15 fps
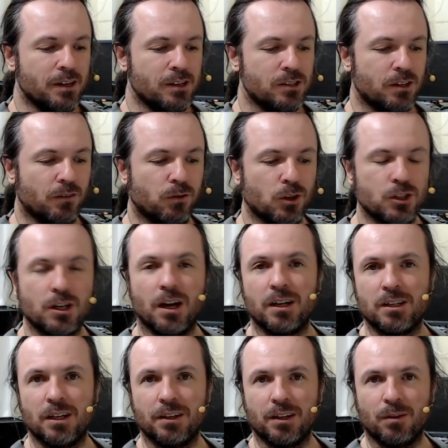unfortunately I had
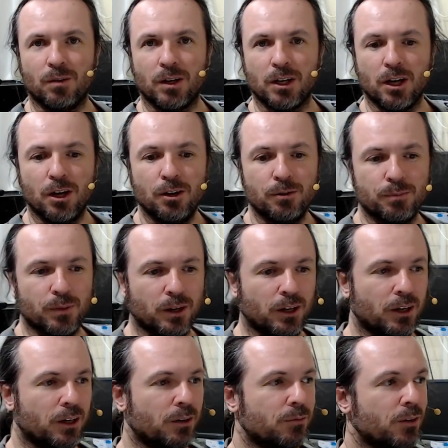to let that one go,
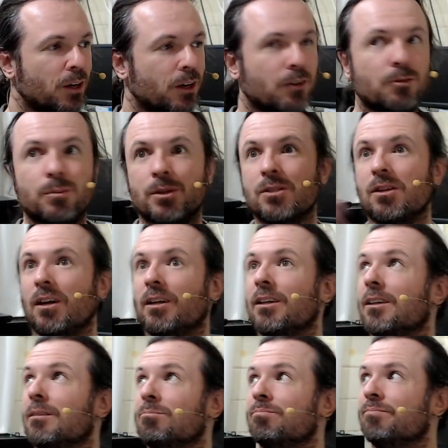and I'm going to have to be stuck
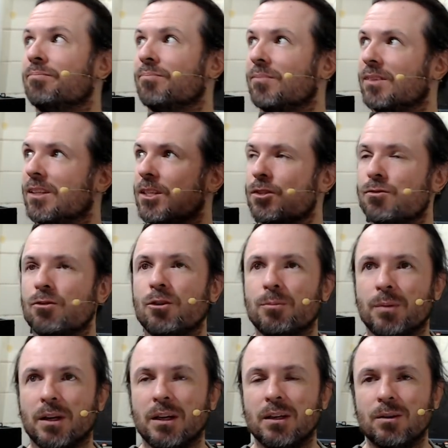in this room
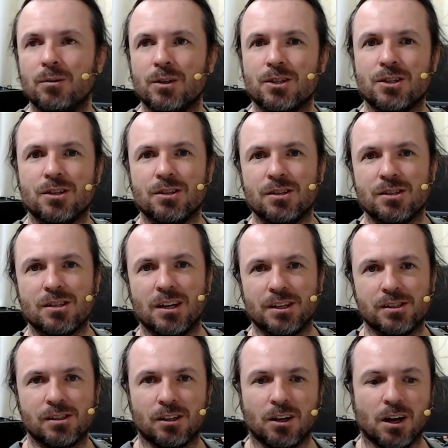here, which is
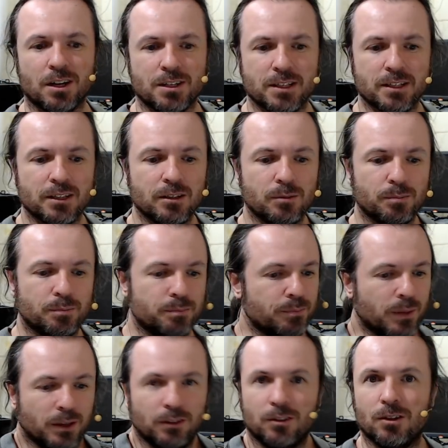less than ideal,
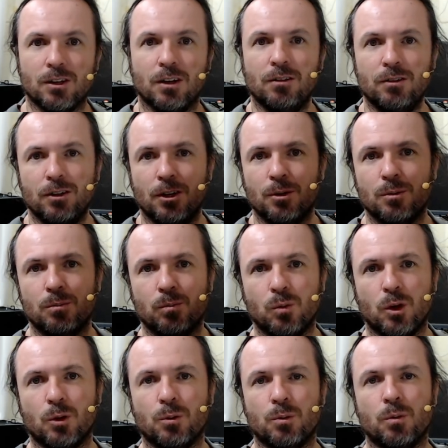but you know, you got to
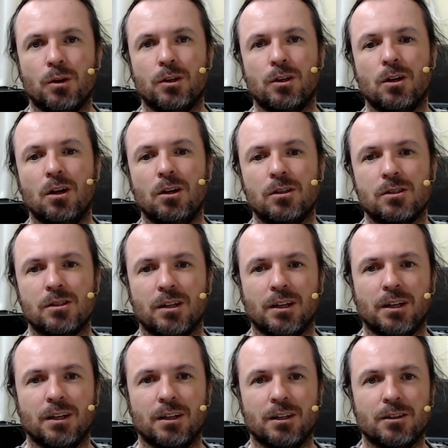work with what you got
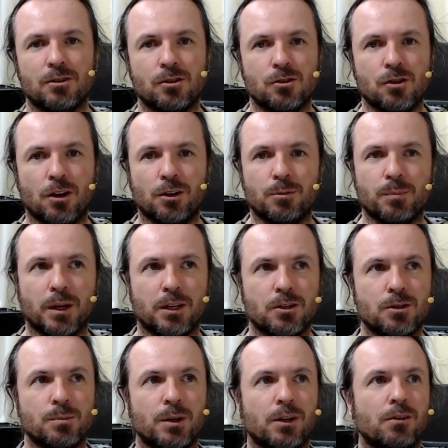and try not make
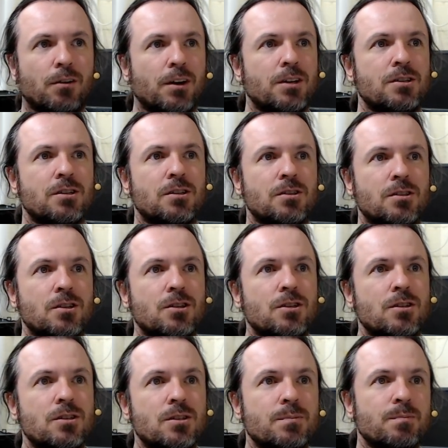too many crazy
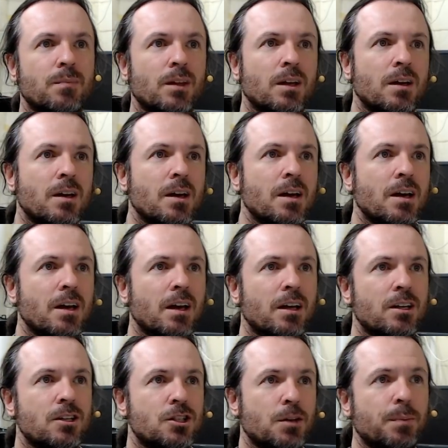decisions.
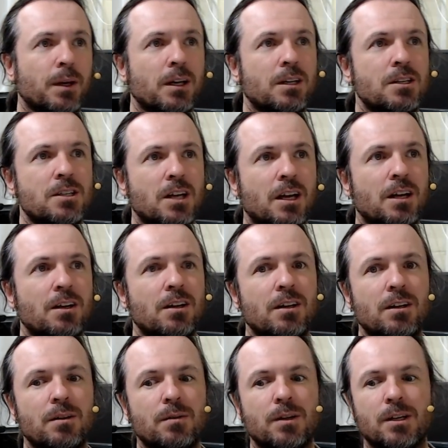Shipping
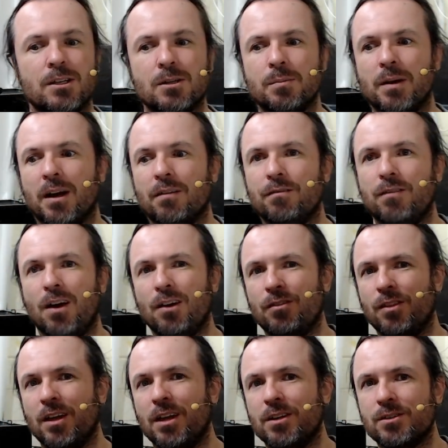container is about
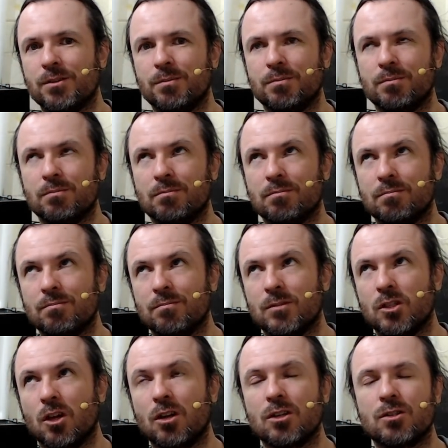
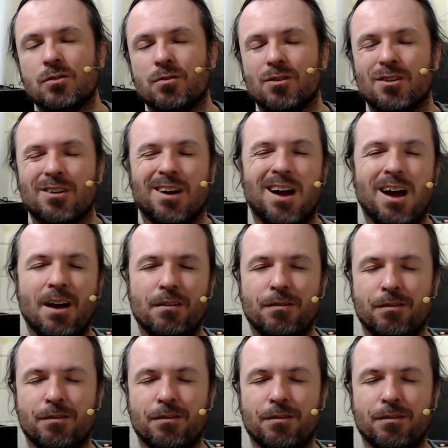$5,000 for a half